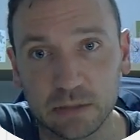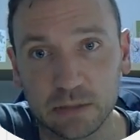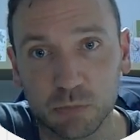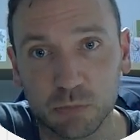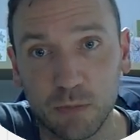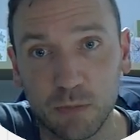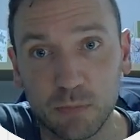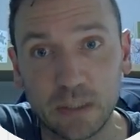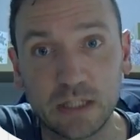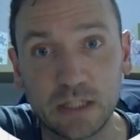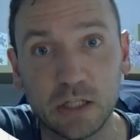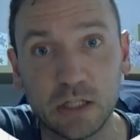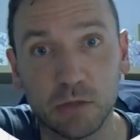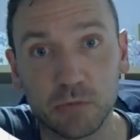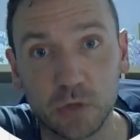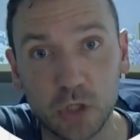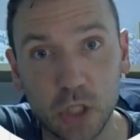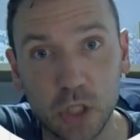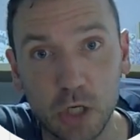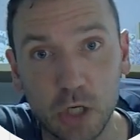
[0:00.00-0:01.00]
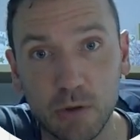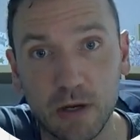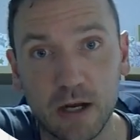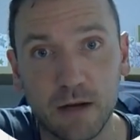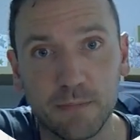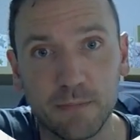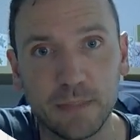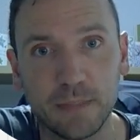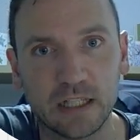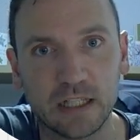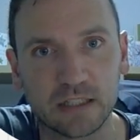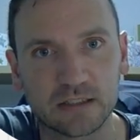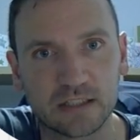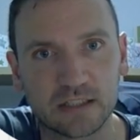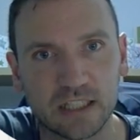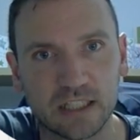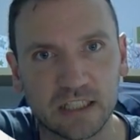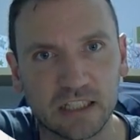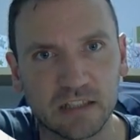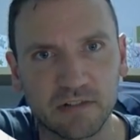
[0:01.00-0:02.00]
when we don't know our mean and
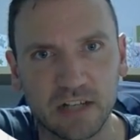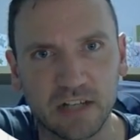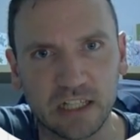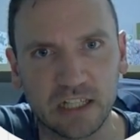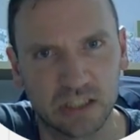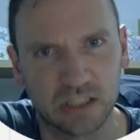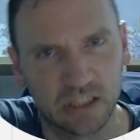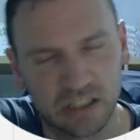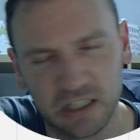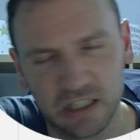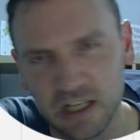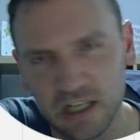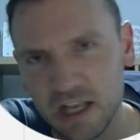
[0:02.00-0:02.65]
standard deviation,